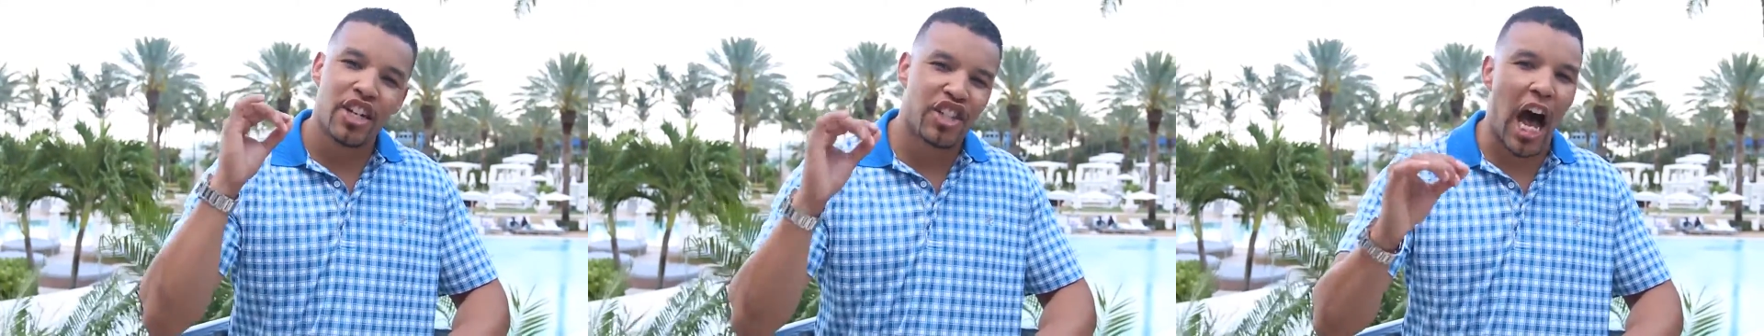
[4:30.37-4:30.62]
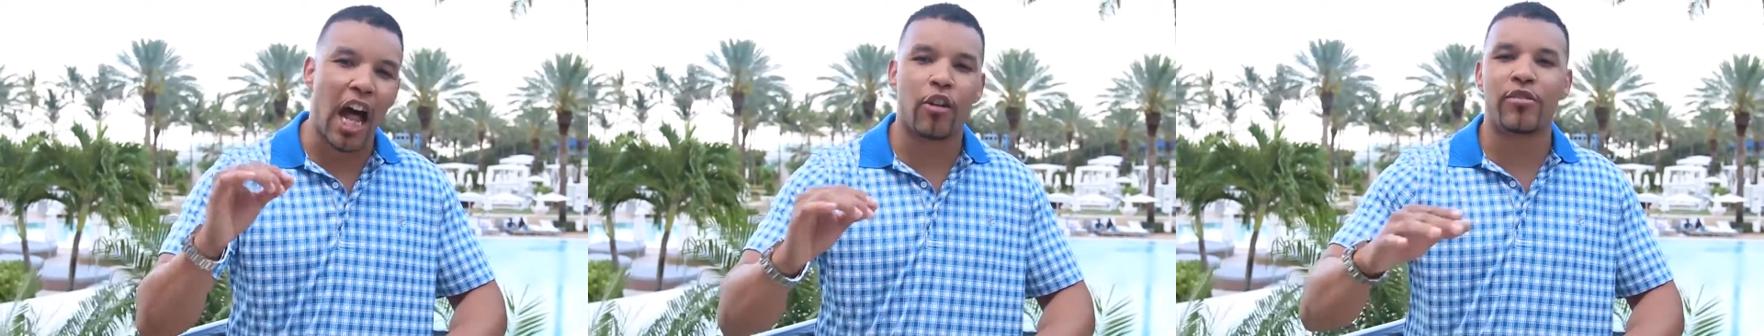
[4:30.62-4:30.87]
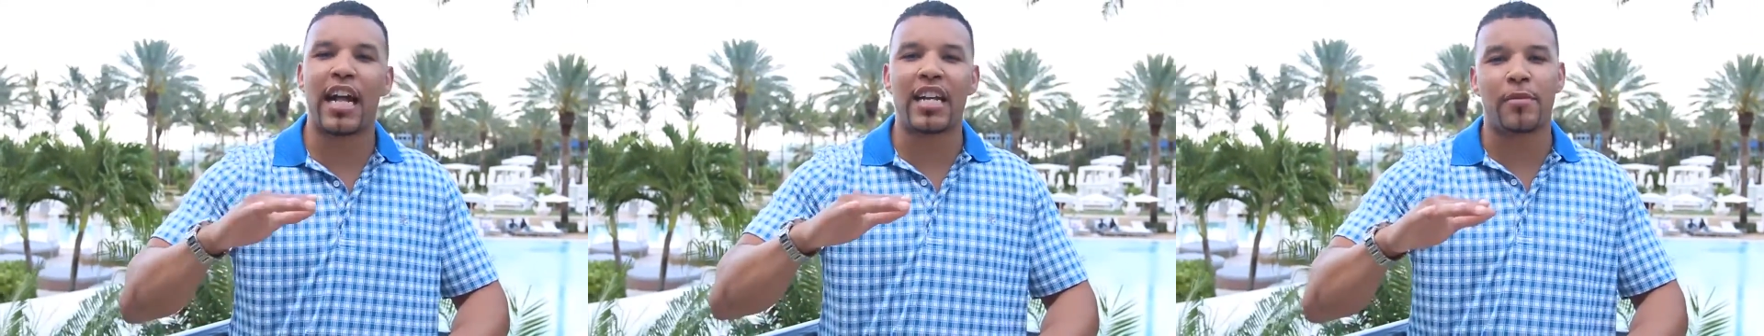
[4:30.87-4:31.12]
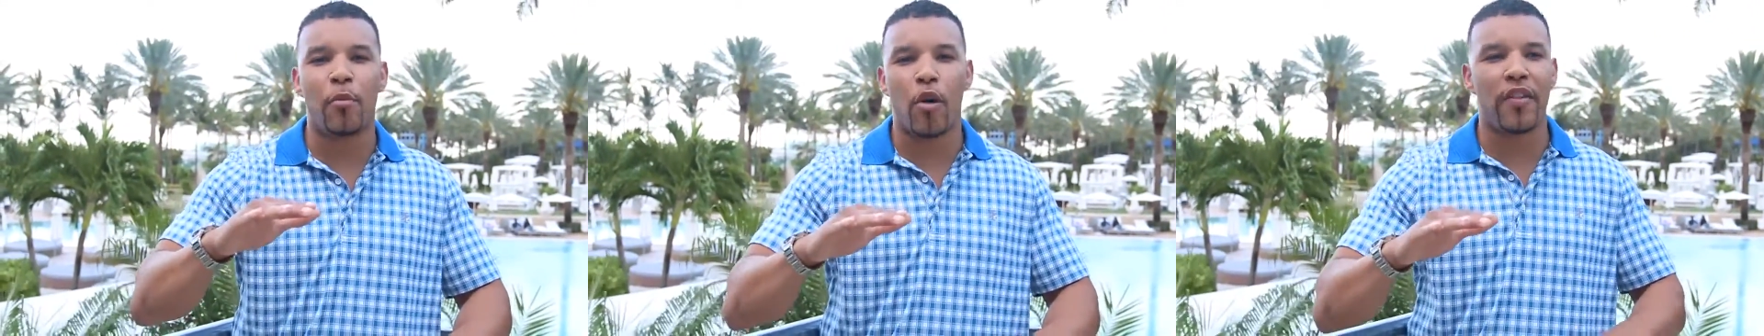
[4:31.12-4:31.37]

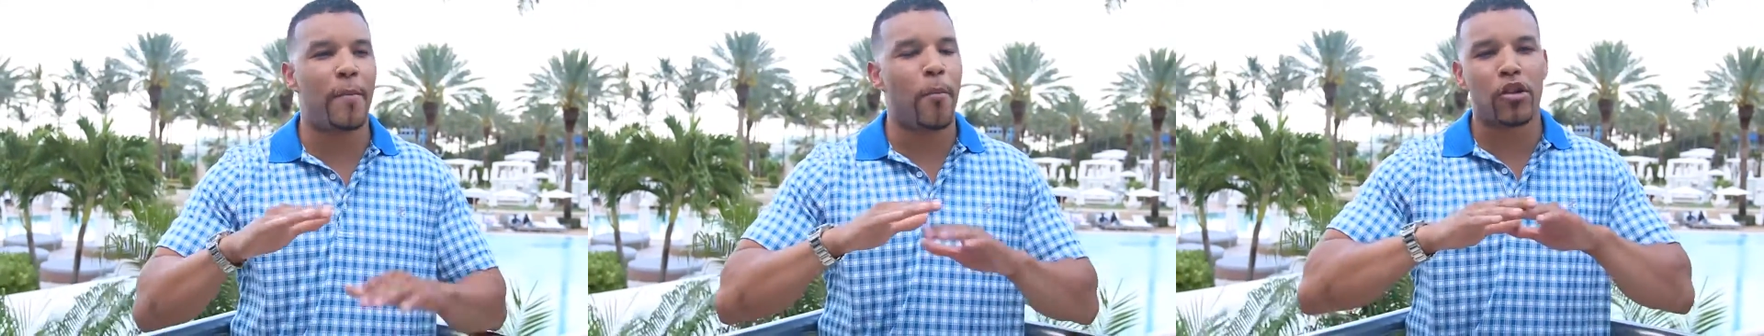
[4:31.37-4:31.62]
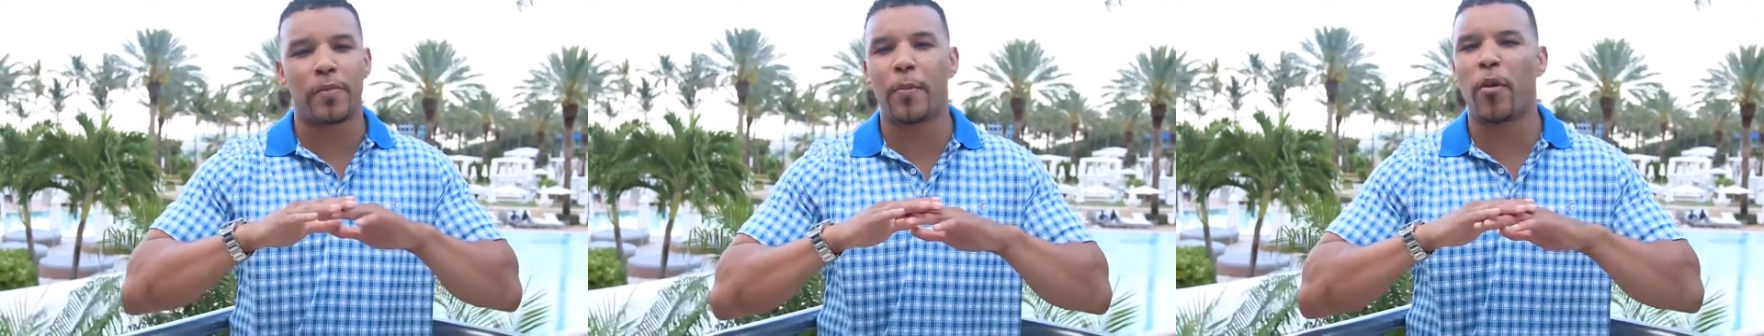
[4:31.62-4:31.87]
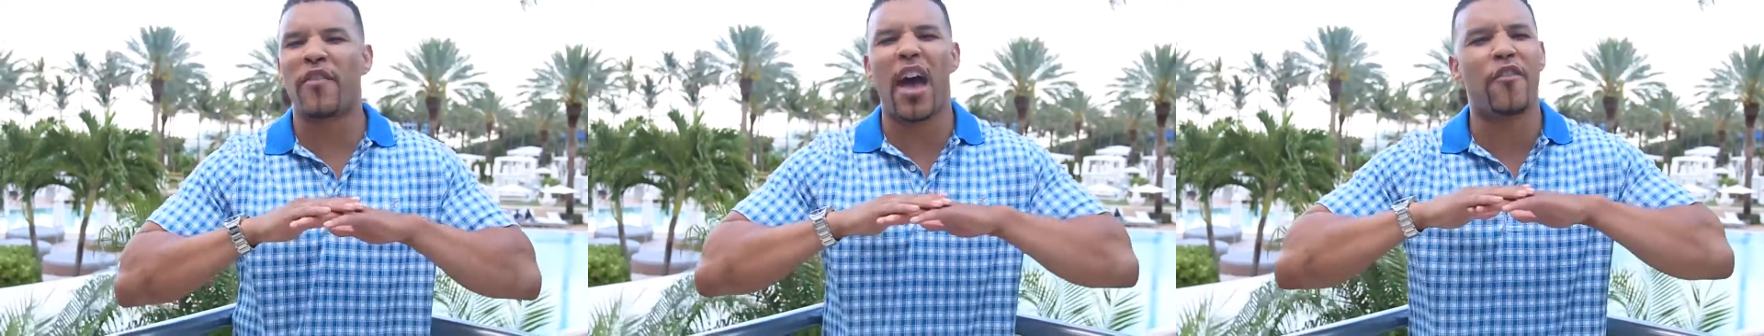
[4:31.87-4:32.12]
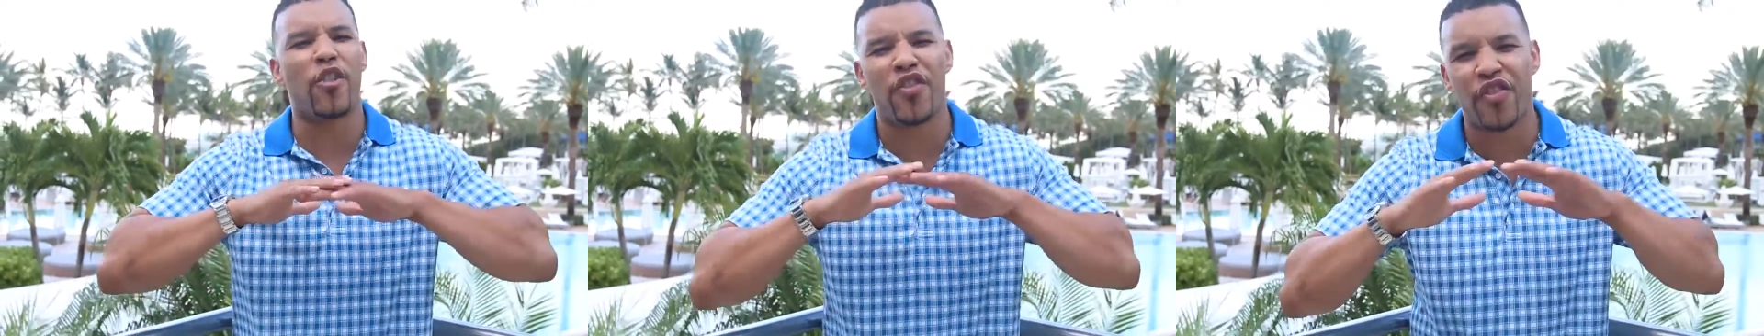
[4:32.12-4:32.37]
That's more than most people have
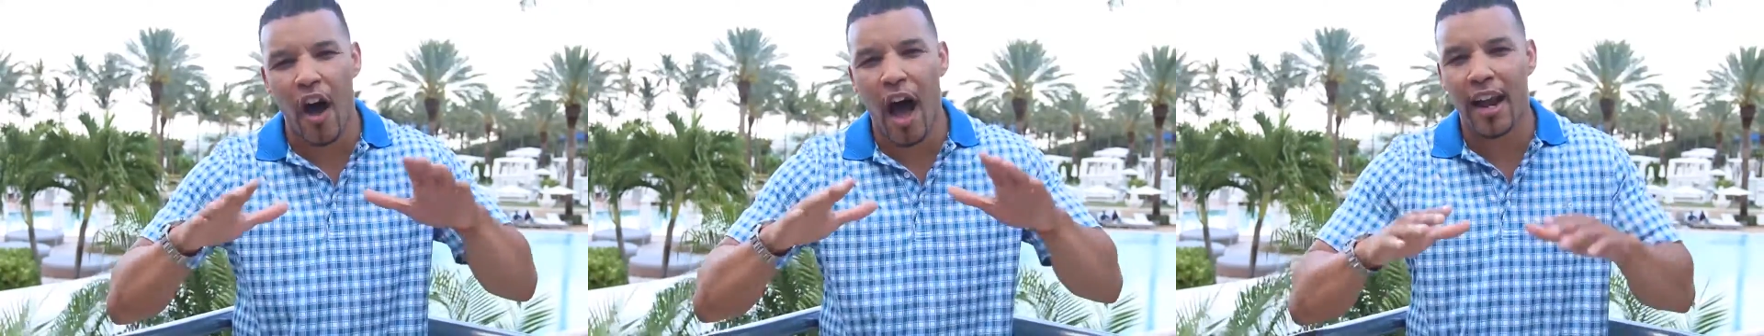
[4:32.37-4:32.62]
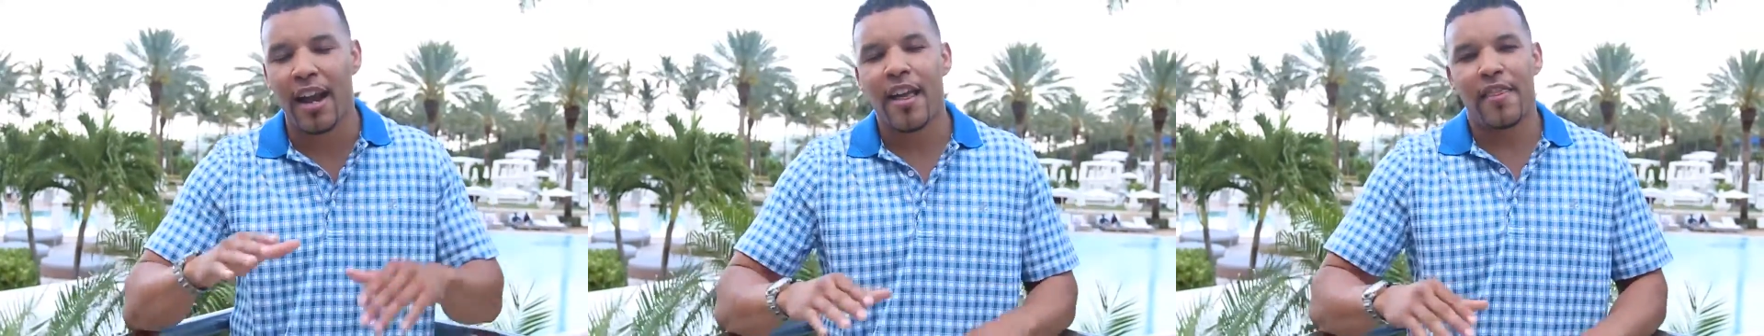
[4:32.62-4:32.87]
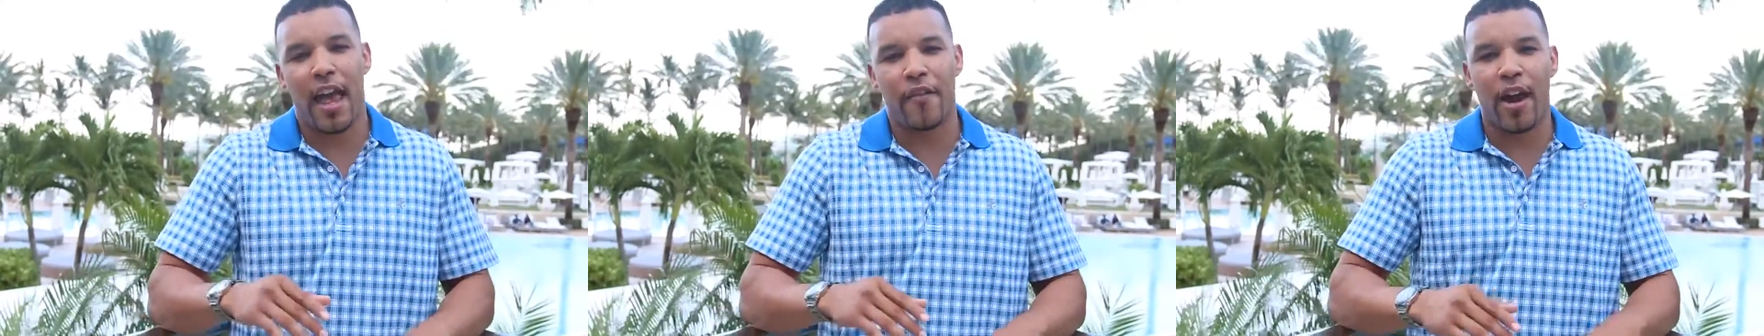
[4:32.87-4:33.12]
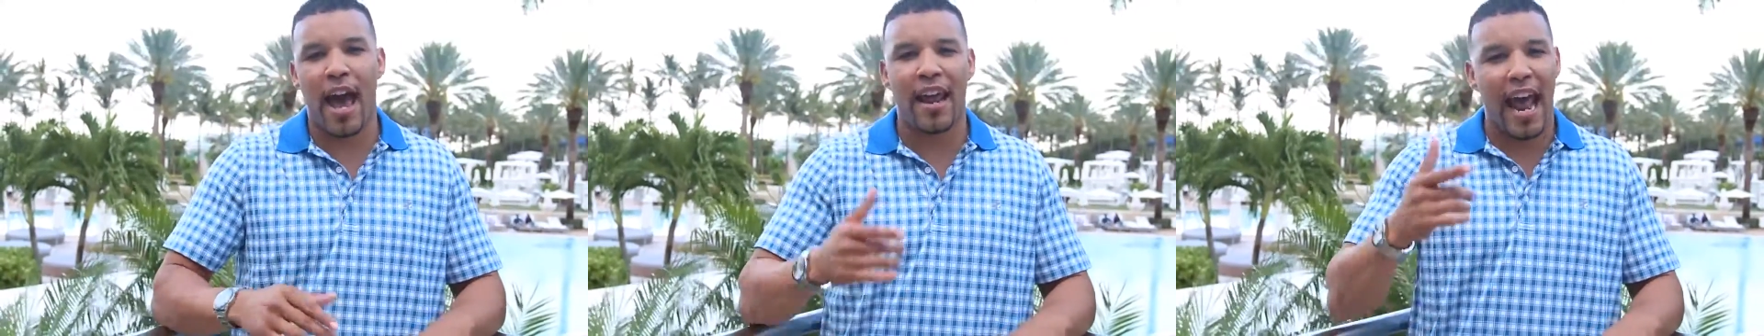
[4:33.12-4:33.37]
ever thought they
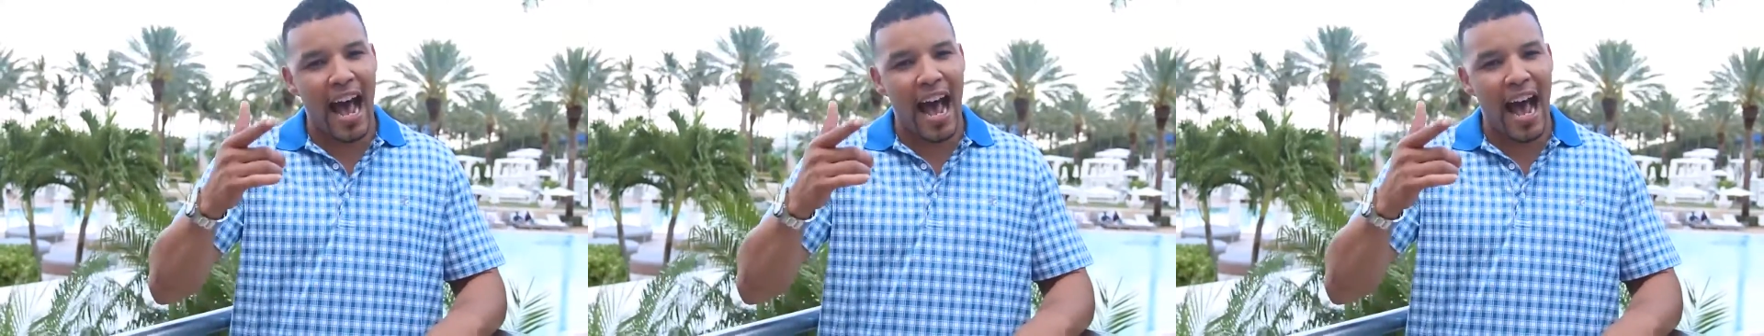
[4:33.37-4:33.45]
ever had.